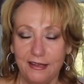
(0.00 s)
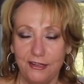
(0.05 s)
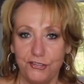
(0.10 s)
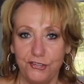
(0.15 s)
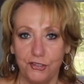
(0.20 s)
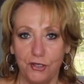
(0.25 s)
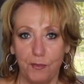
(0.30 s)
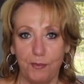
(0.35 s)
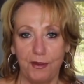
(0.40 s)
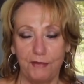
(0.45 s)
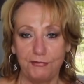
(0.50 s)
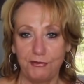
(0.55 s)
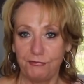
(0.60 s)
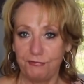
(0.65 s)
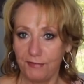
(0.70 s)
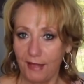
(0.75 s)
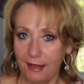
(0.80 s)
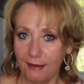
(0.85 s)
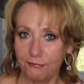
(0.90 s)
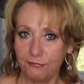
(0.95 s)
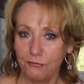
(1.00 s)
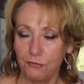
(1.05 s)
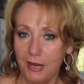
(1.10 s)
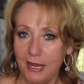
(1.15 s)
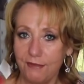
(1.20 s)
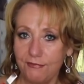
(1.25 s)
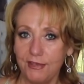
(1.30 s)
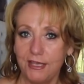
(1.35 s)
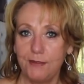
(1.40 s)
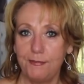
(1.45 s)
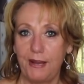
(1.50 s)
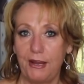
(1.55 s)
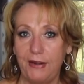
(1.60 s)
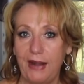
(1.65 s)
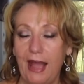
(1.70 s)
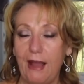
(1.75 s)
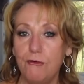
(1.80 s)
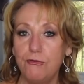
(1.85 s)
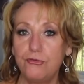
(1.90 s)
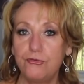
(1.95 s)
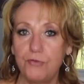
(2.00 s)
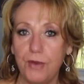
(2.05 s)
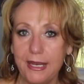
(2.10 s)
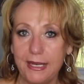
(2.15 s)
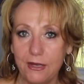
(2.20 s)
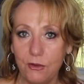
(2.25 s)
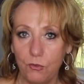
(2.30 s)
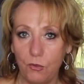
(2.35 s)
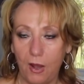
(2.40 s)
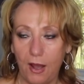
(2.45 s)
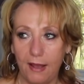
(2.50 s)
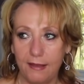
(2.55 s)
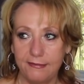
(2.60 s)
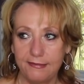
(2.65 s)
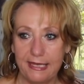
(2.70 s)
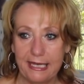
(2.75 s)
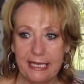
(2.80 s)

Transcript: Sugar Puff and Fluff, raving about how great it was.